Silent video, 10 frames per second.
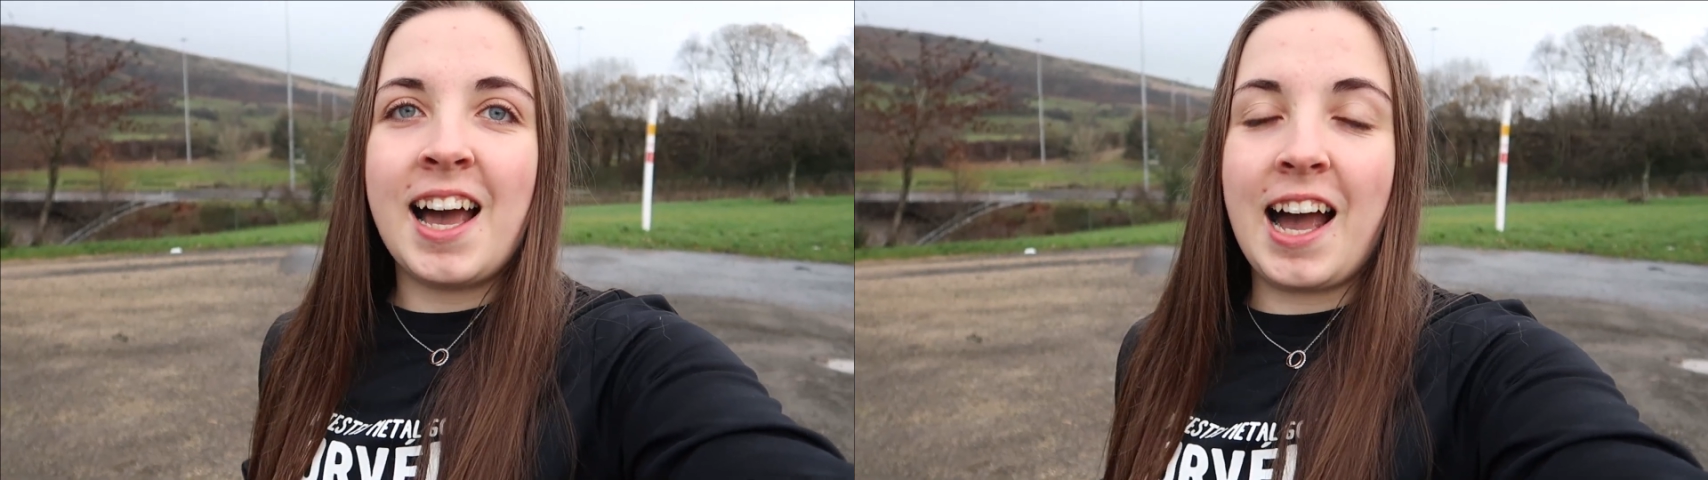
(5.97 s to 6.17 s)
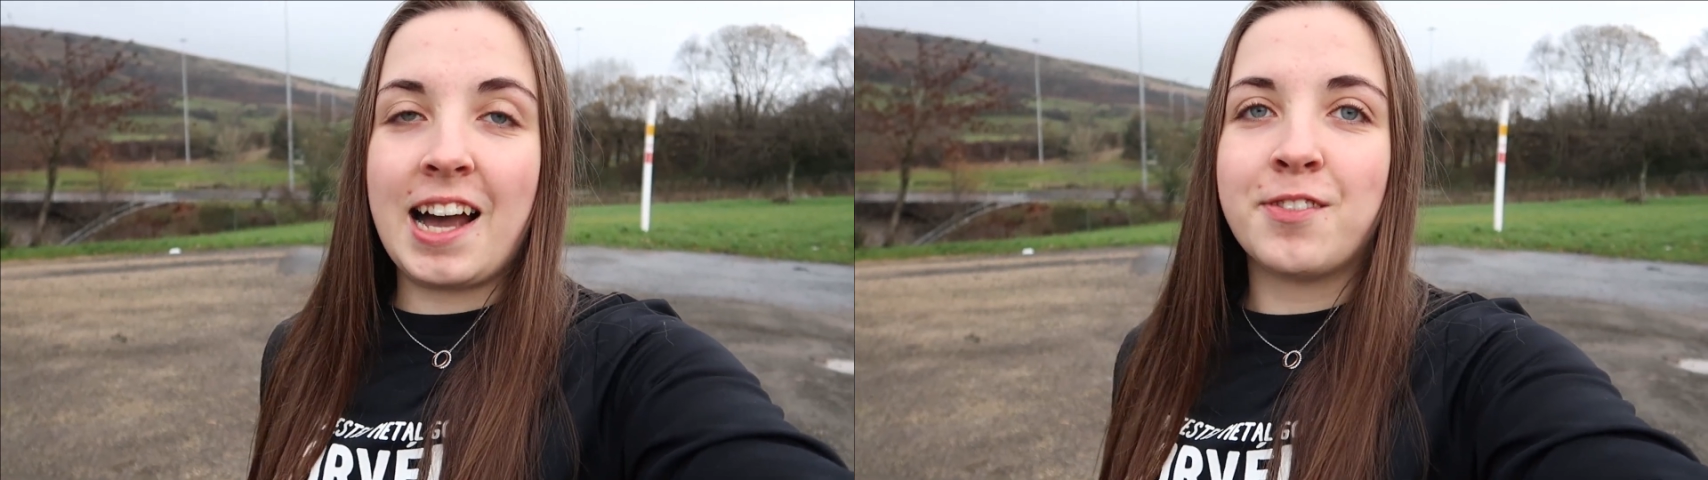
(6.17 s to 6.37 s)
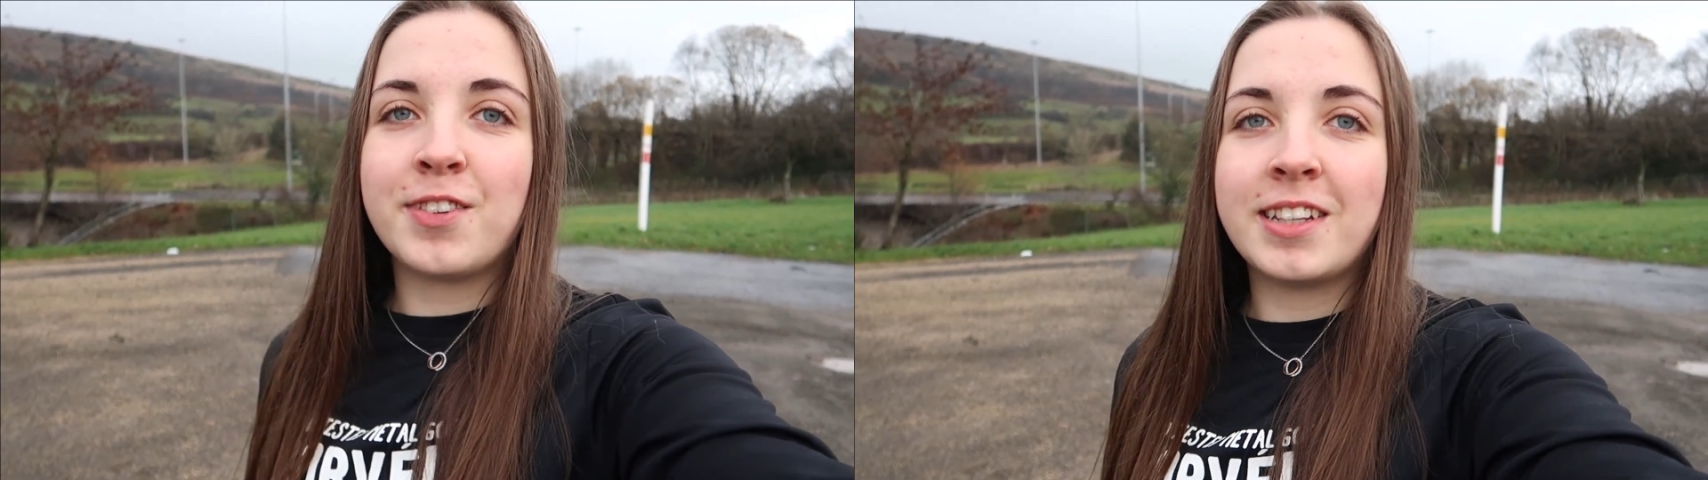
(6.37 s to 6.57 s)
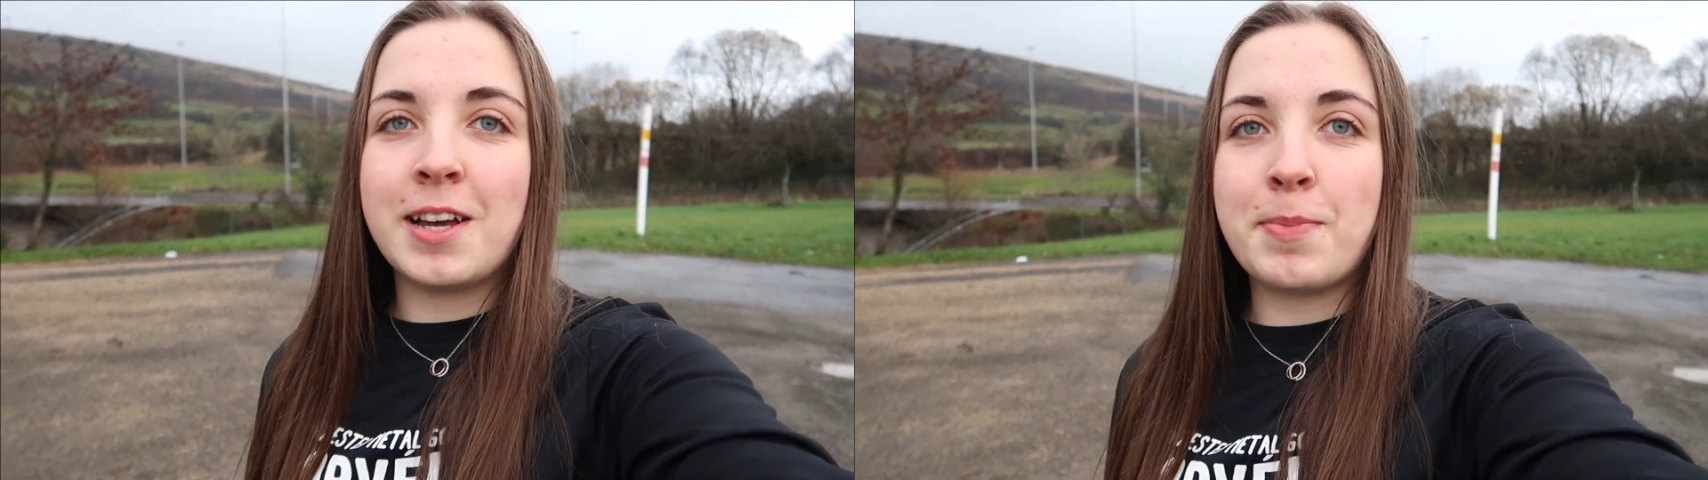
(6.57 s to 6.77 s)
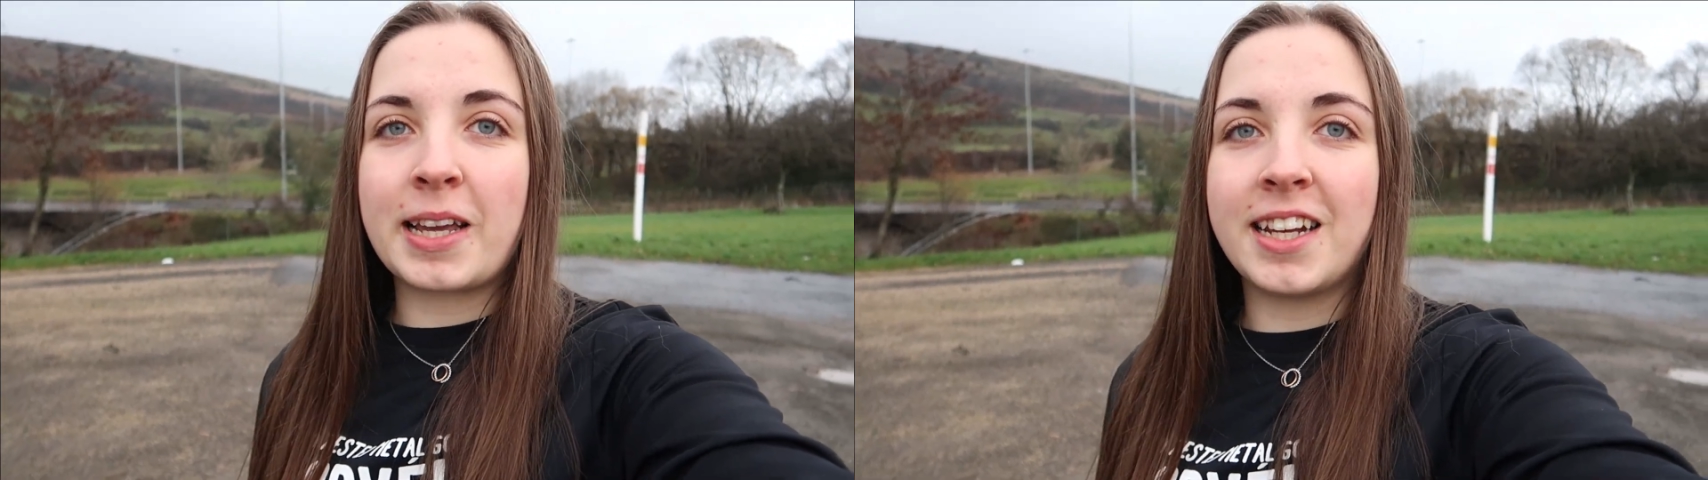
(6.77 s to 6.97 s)
I
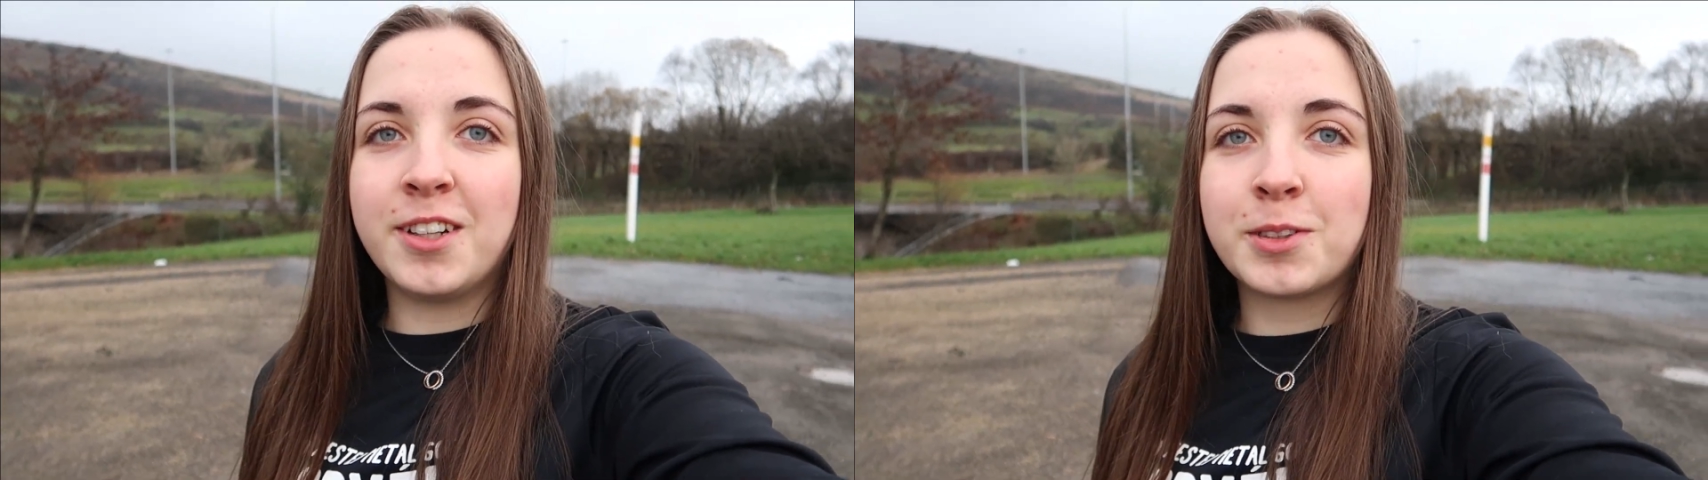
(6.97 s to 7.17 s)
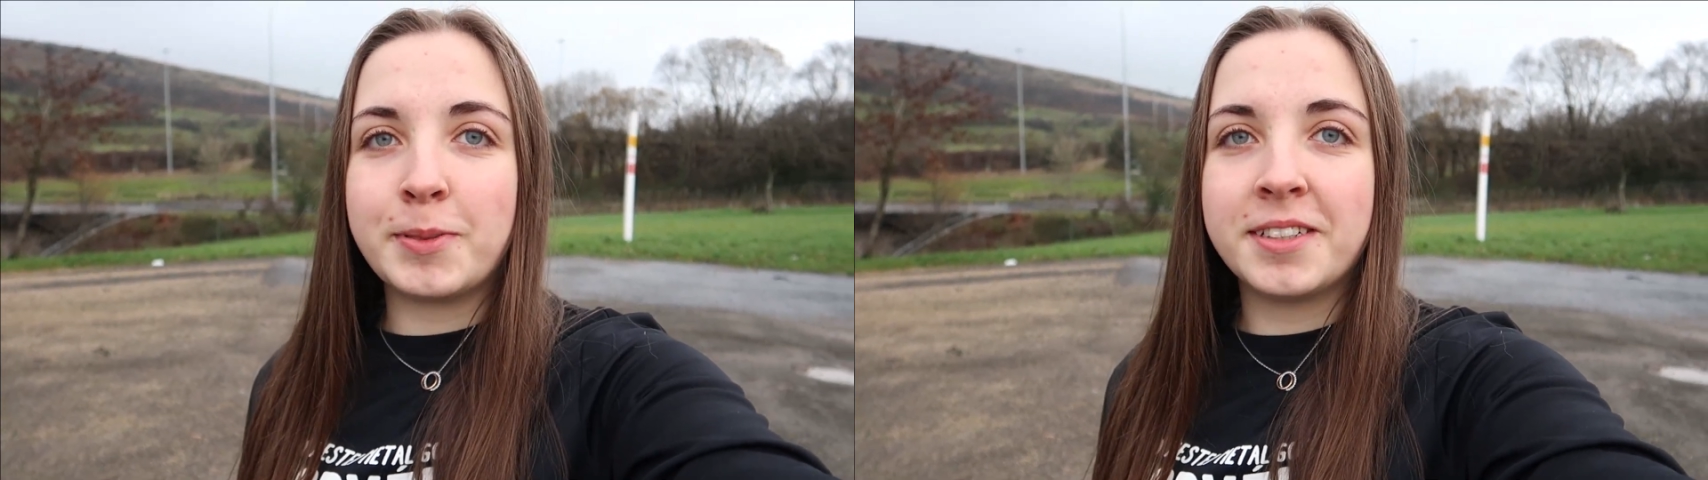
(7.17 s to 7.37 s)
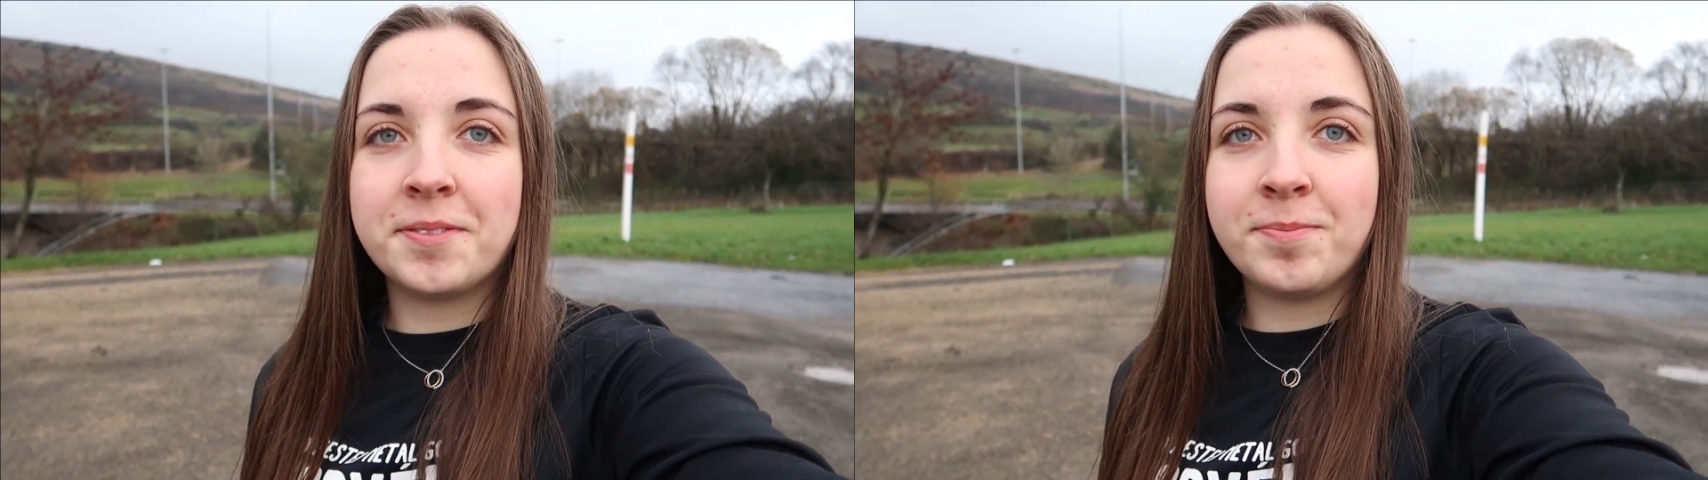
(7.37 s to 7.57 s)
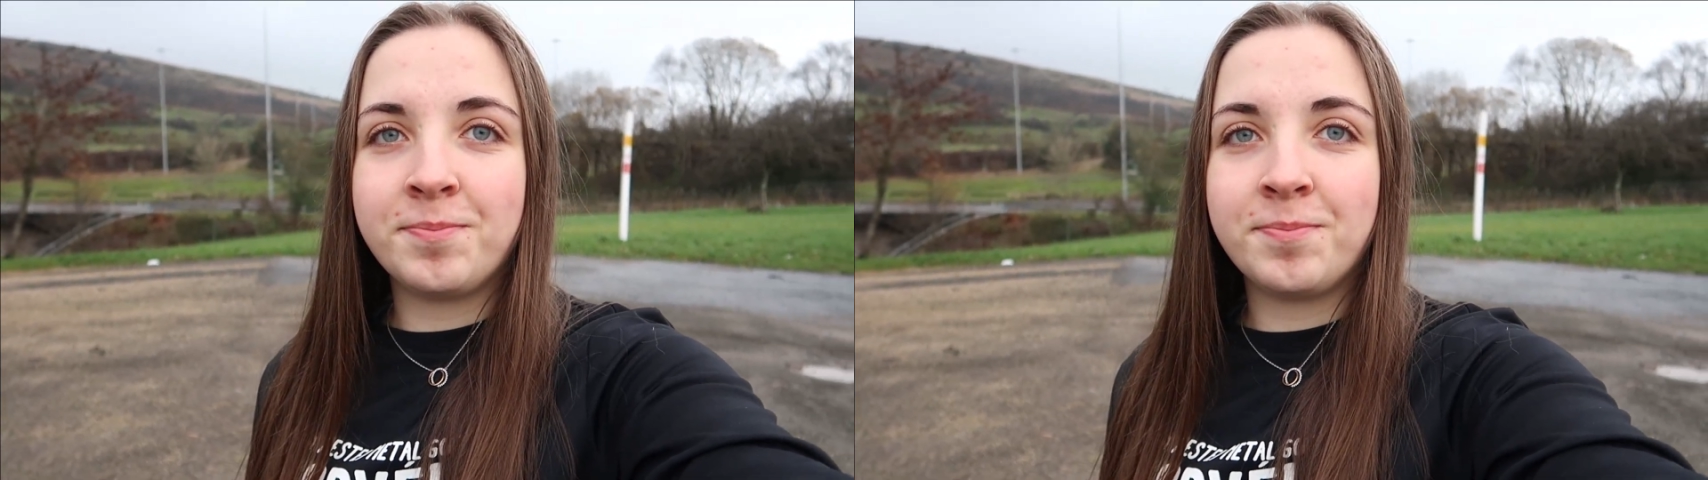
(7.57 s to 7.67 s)
have a big announcement.